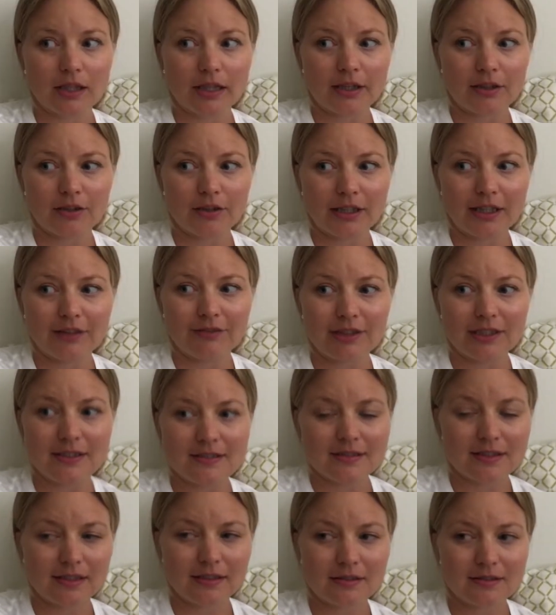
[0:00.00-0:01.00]
i don't have any
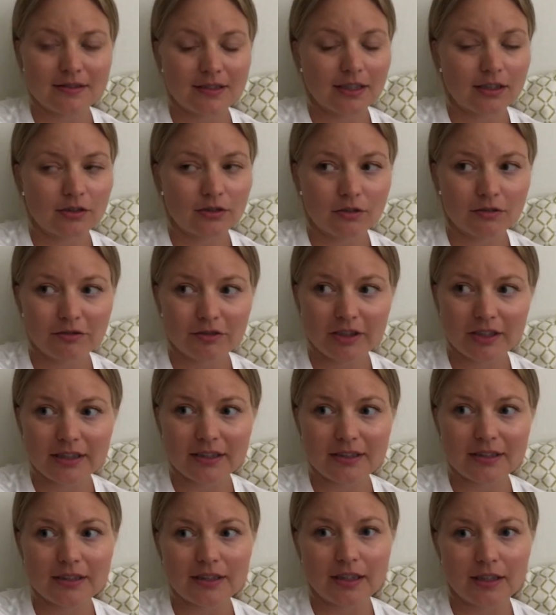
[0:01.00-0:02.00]
set schedule for
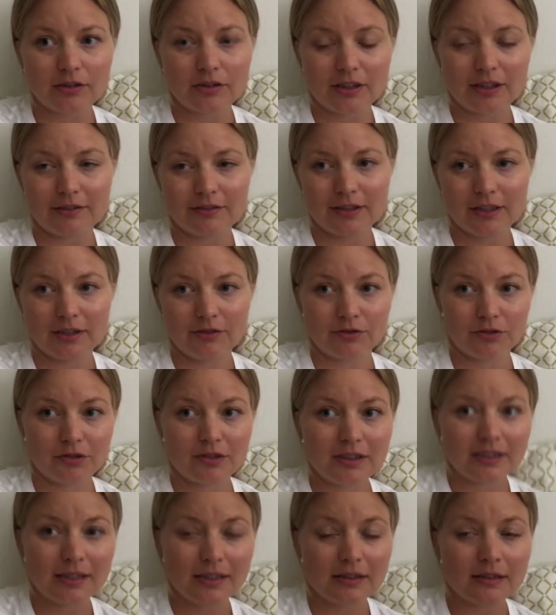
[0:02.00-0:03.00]
anything i don't have any
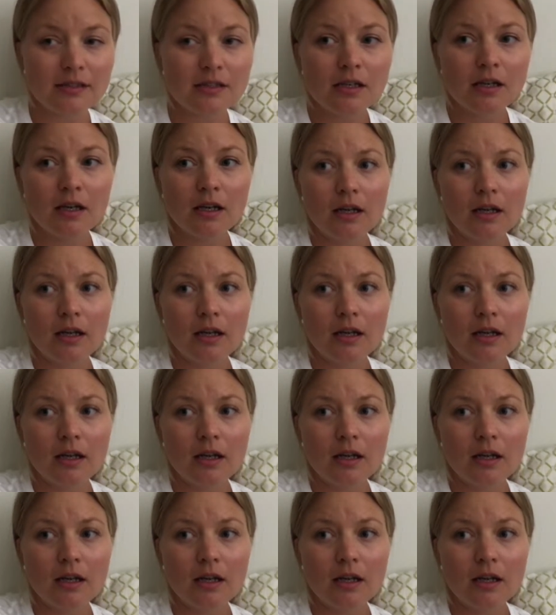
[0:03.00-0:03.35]
routine